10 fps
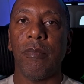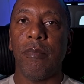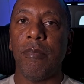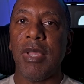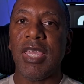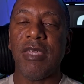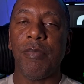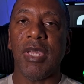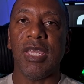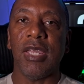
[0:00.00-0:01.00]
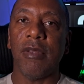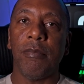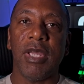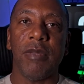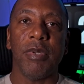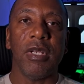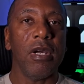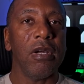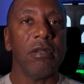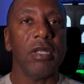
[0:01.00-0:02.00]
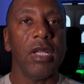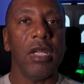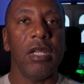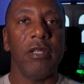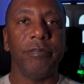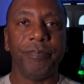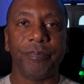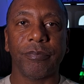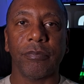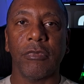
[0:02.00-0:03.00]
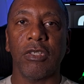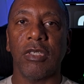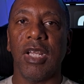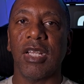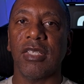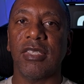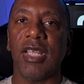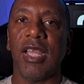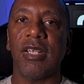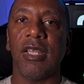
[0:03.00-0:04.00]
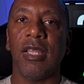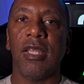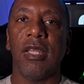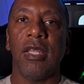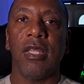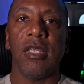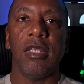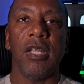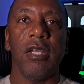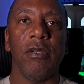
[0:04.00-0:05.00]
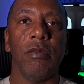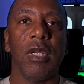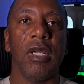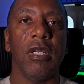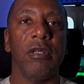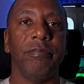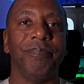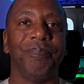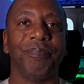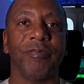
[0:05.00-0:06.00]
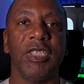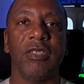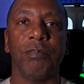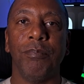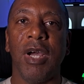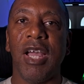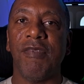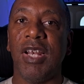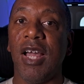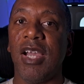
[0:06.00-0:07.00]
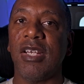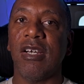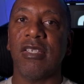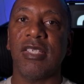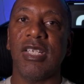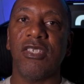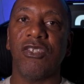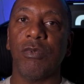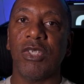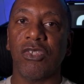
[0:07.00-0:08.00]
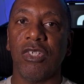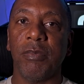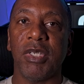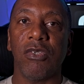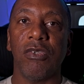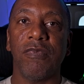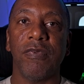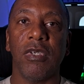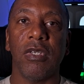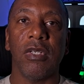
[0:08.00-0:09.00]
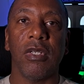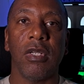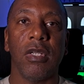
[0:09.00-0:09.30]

Maybe and maybe not, because like I said, you know, it might have a LiDAR sensor, which is going to be good for